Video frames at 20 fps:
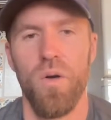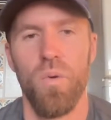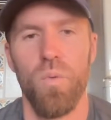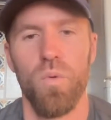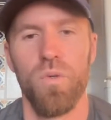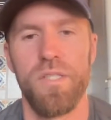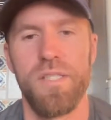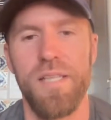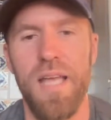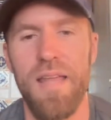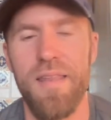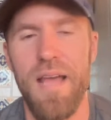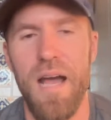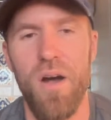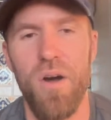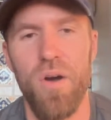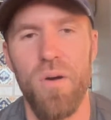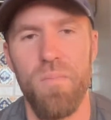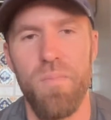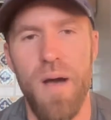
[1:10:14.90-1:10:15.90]
We'll set that
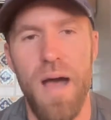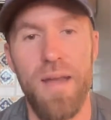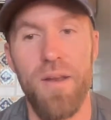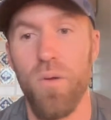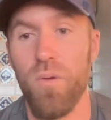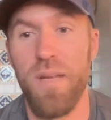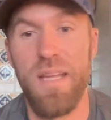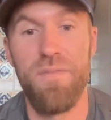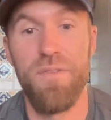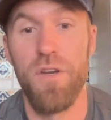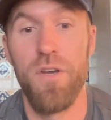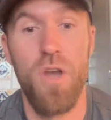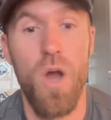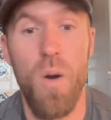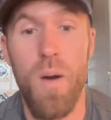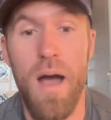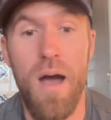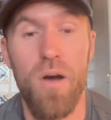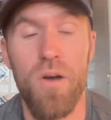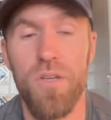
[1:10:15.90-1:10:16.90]
up. I don't even know
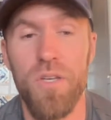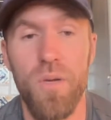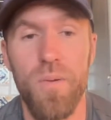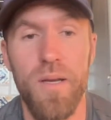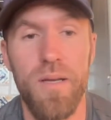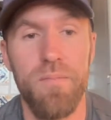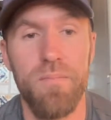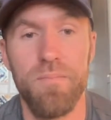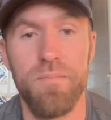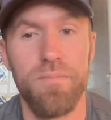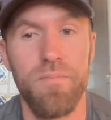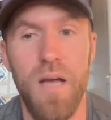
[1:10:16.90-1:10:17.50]
how to do it.